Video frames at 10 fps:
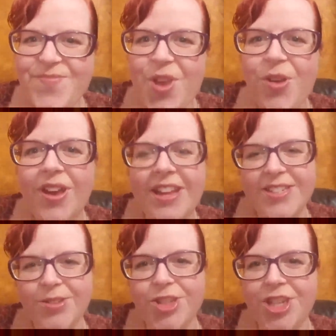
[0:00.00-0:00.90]
Okay,
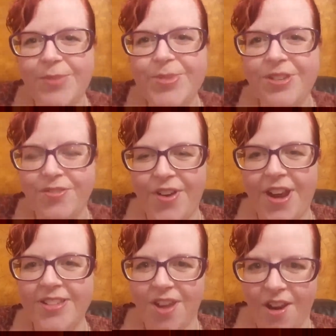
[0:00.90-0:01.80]
so chips and
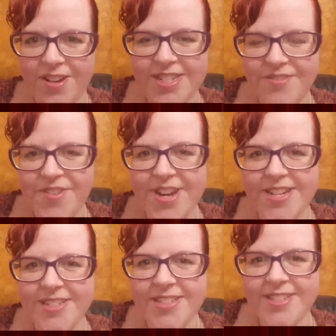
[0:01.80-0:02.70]
fries are
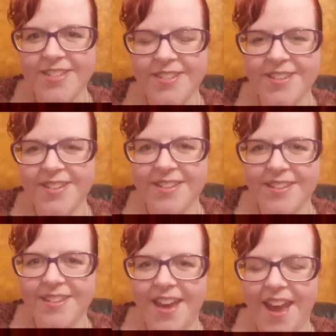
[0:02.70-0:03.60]
different.
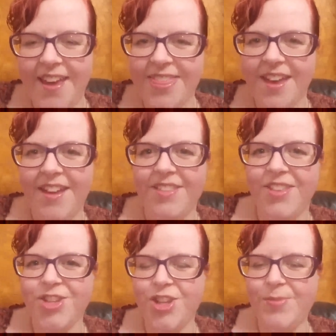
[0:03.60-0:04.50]
I thought the
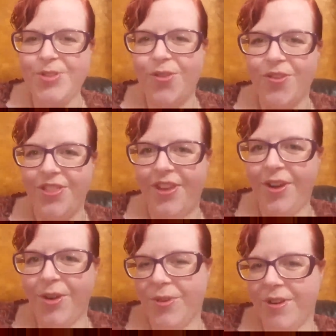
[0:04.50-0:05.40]
chips over
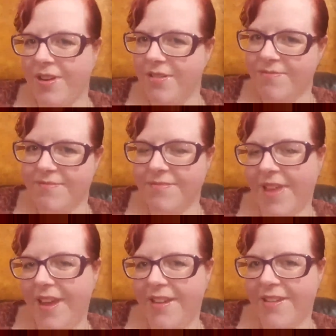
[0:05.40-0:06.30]
there were
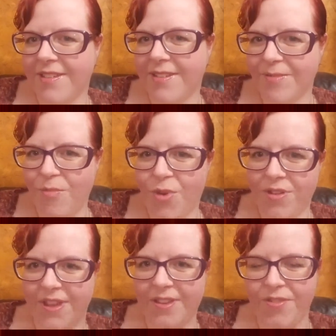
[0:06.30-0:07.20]
like more
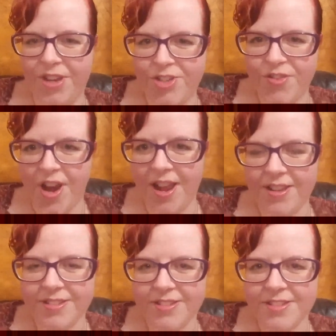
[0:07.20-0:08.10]
like French
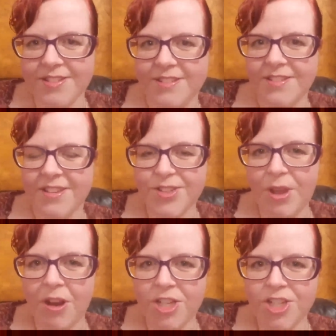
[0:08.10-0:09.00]
fries. Because
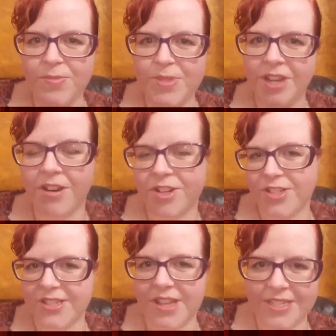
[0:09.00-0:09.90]
our chips here are
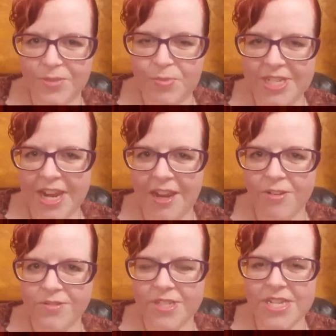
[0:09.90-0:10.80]
just sliced
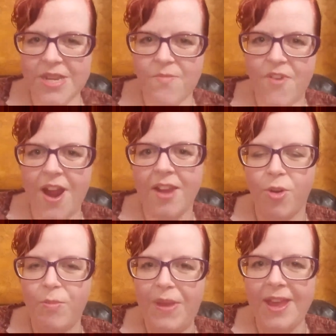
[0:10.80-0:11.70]
potatoes and deep fried
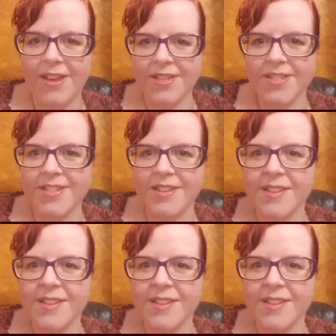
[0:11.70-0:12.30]
or baked.